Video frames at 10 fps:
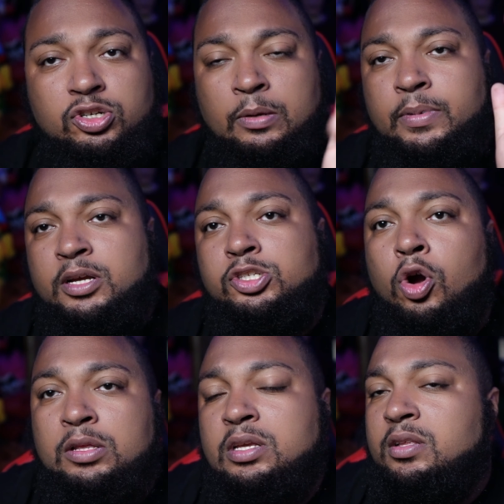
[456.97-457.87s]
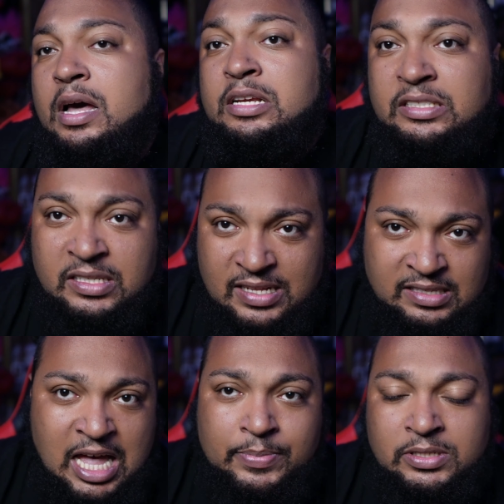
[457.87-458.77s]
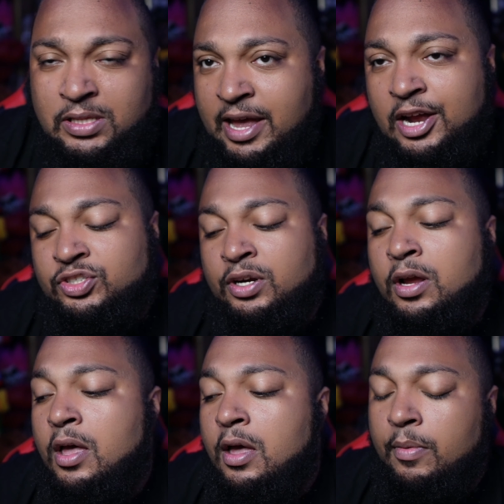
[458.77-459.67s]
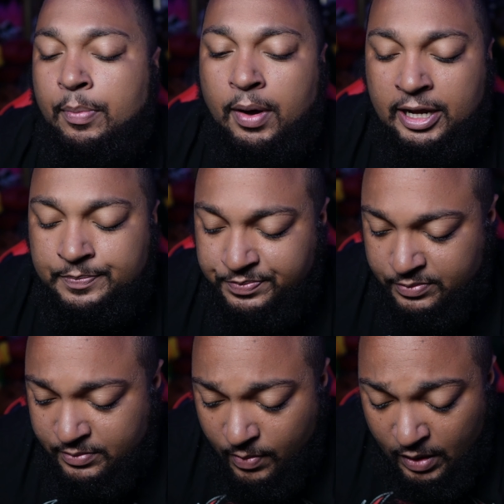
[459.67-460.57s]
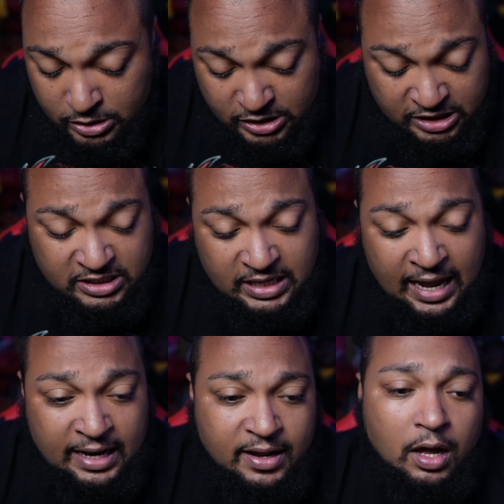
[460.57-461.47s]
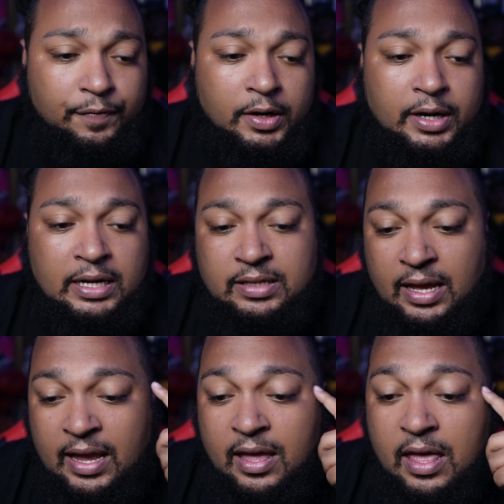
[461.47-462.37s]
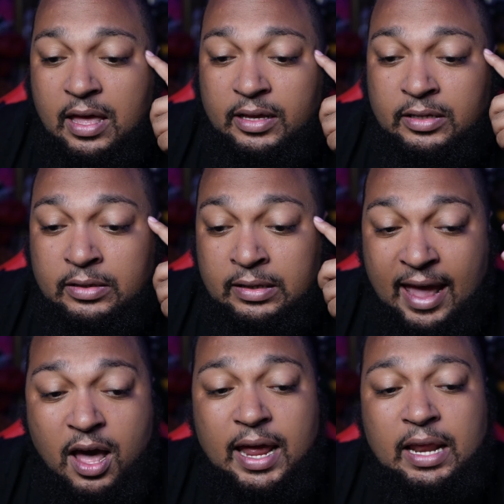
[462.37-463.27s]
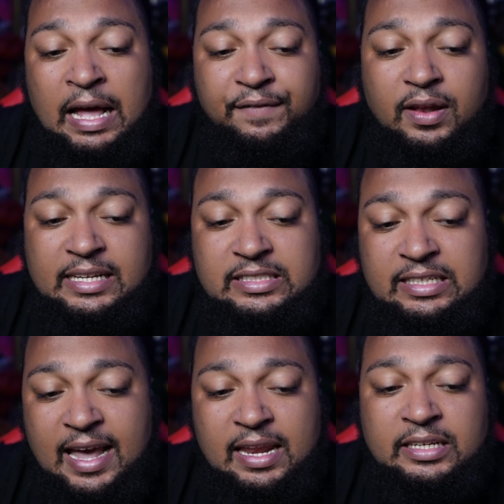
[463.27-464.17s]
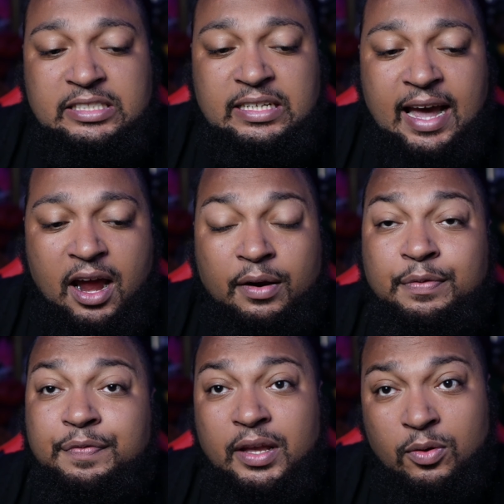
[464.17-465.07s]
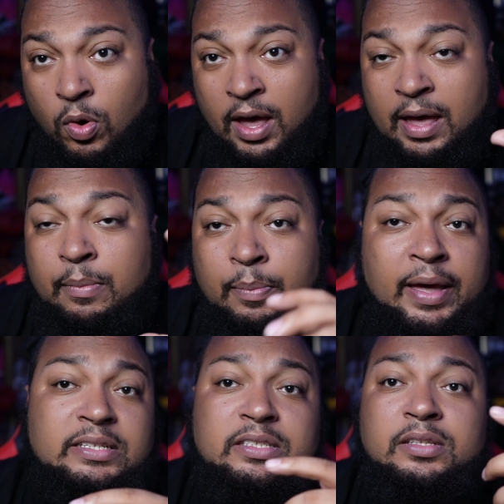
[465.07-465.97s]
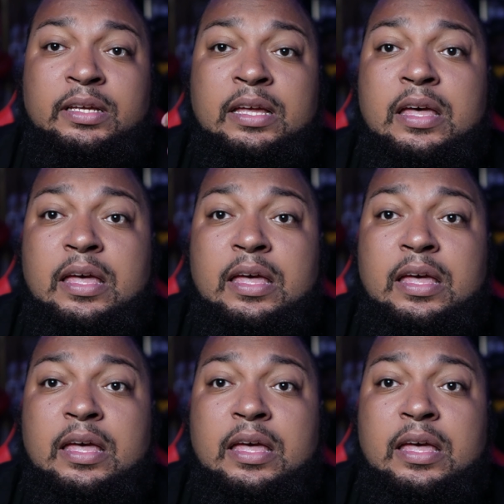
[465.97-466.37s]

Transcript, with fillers: on it because Arthur Conan is just that type of slasher. But to just end off on everything, now that I feel like Sienna, she got her feet wet basically